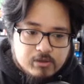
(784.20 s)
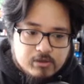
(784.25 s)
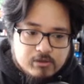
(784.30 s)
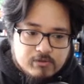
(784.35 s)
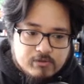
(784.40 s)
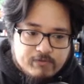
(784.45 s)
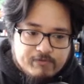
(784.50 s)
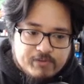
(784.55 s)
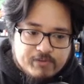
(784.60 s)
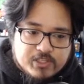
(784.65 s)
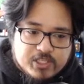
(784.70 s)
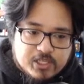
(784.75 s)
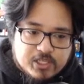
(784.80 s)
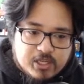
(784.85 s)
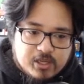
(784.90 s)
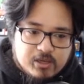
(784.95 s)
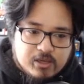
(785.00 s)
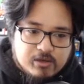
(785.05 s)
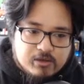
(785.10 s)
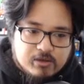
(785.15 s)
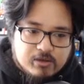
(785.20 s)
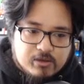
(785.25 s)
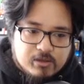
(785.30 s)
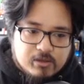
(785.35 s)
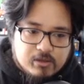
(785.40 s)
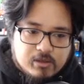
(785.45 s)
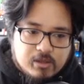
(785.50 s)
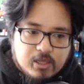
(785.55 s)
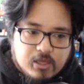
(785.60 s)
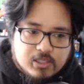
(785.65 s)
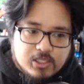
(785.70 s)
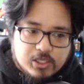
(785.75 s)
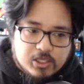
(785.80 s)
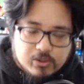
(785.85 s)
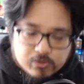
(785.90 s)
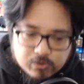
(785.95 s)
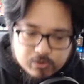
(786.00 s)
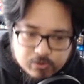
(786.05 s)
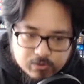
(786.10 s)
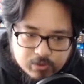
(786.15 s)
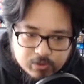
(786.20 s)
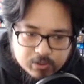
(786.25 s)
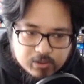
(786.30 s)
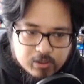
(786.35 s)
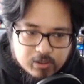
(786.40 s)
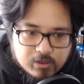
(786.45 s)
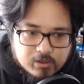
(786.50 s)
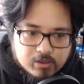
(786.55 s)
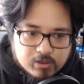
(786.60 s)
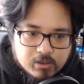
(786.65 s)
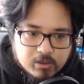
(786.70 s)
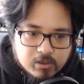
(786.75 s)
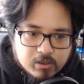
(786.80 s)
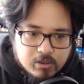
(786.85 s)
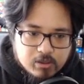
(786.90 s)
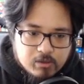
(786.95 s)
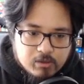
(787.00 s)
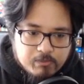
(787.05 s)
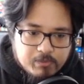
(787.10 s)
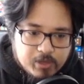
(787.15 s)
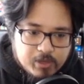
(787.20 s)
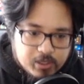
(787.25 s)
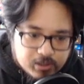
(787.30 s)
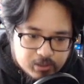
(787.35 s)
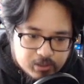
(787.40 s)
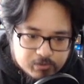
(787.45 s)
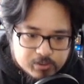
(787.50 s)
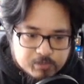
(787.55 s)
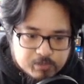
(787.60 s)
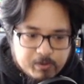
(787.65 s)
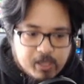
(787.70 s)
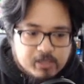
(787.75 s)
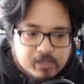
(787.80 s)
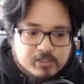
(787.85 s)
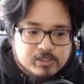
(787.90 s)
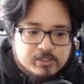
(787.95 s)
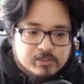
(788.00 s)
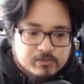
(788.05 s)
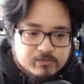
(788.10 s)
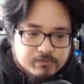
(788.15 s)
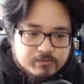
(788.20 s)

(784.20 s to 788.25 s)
visiting Ezeudu and they're paying their respects.